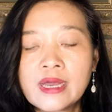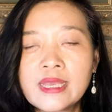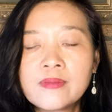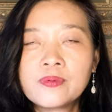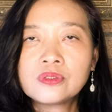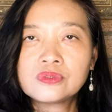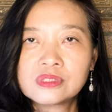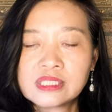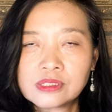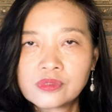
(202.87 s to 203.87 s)
able to
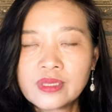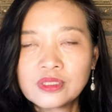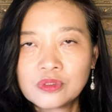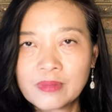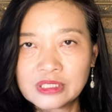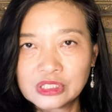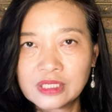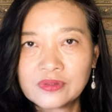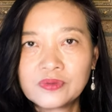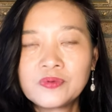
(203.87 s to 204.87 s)
subscribe to my
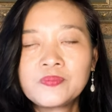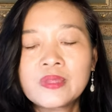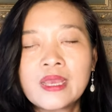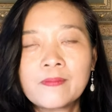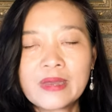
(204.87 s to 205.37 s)
channel by